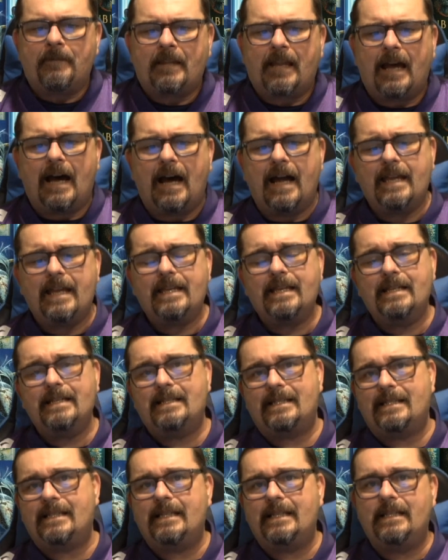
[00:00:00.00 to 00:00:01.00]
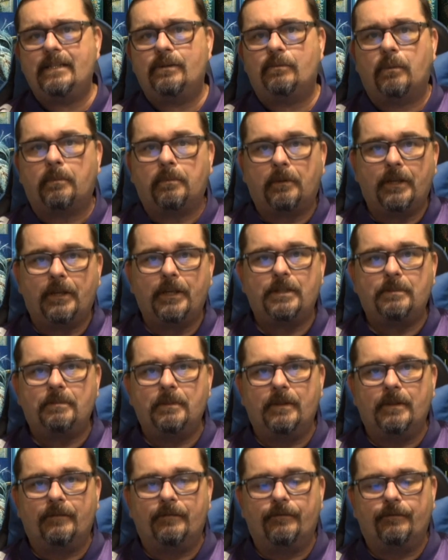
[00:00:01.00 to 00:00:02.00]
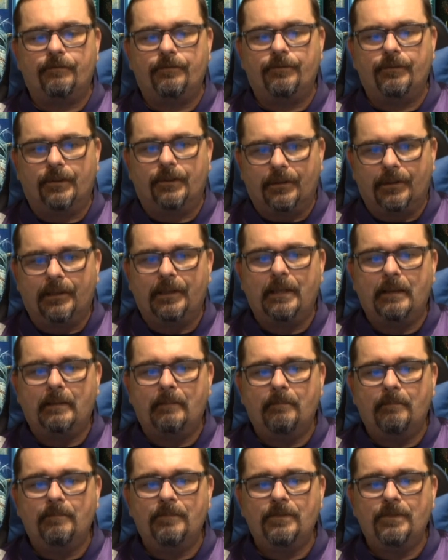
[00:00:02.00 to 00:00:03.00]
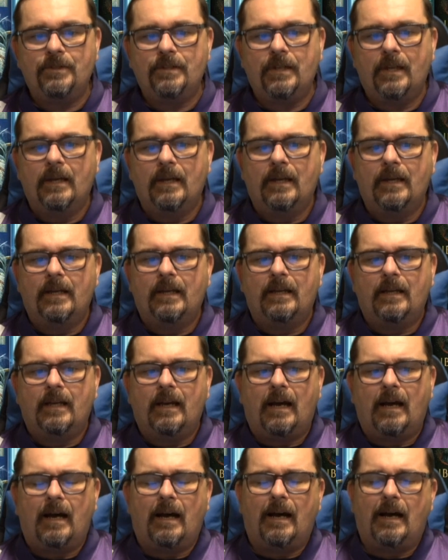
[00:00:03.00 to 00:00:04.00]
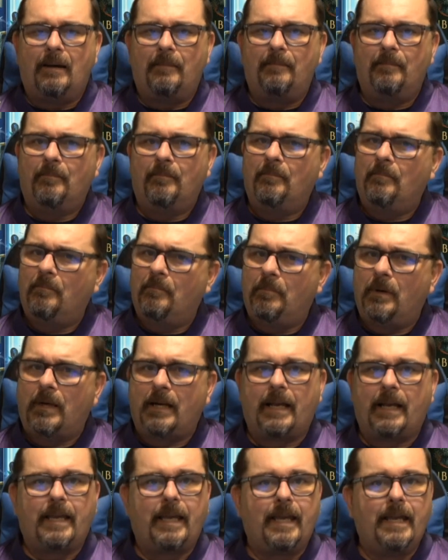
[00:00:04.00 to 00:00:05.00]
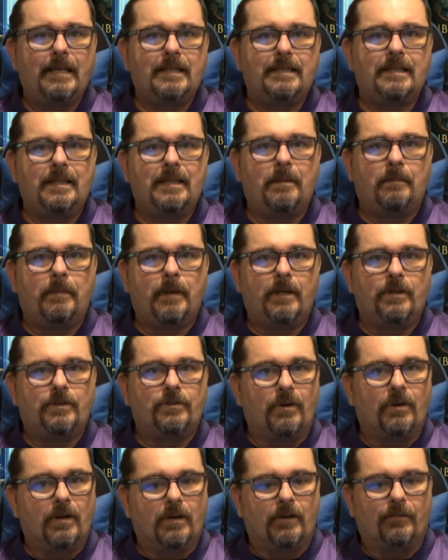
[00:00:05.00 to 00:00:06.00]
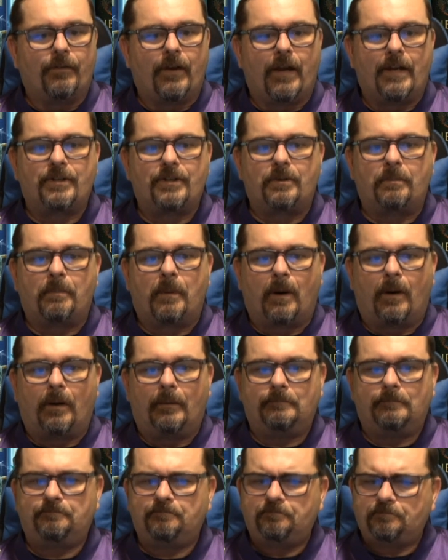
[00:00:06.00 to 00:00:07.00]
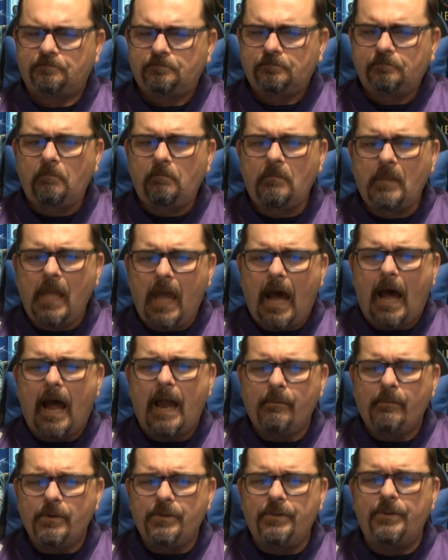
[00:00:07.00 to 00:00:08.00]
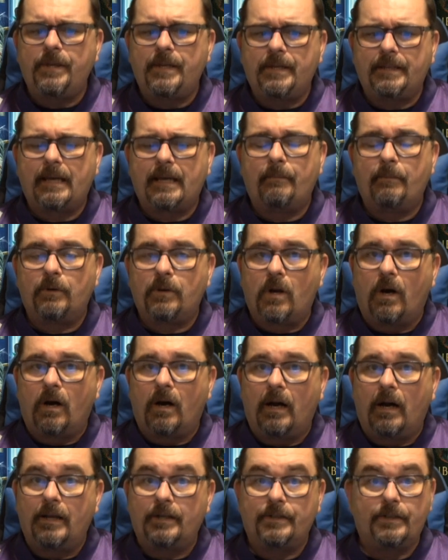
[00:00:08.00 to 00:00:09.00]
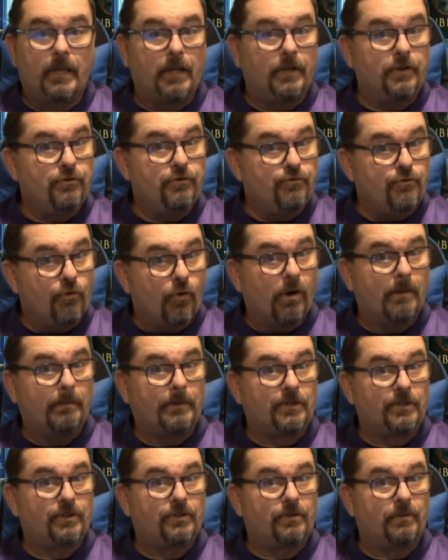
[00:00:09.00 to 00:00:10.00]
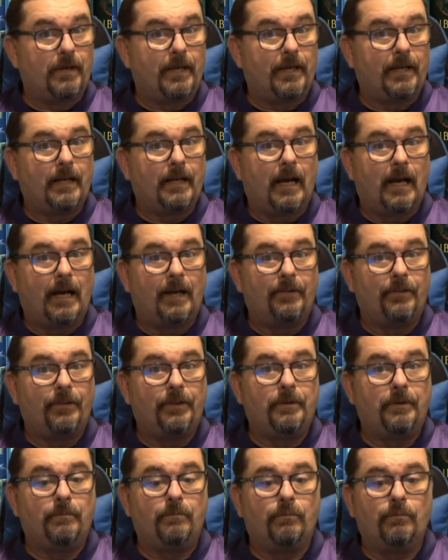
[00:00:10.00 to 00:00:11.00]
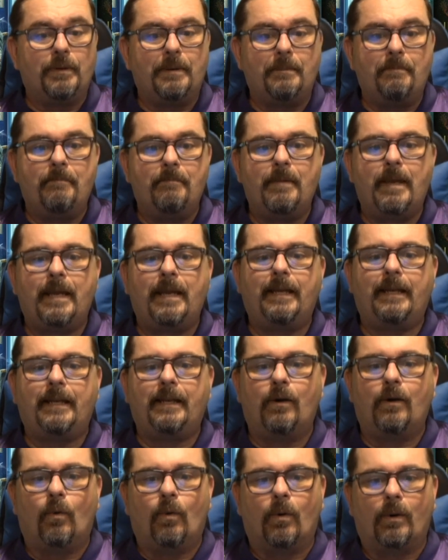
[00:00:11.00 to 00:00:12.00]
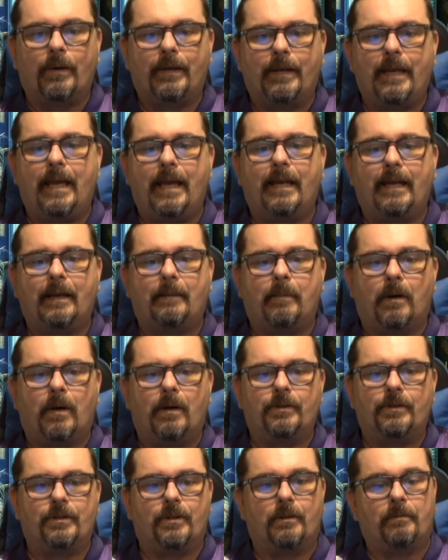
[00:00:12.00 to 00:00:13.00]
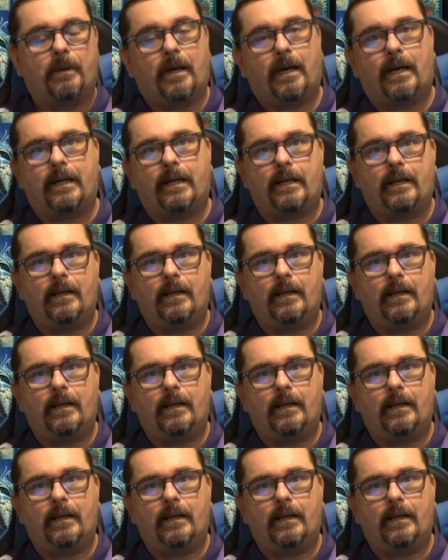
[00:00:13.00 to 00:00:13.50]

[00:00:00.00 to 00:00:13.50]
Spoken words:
I can see the replacement of the limbs, but I can't see the better, stronger, faster part. I would think that would cause enormous strain on the remaining organic parts of the body.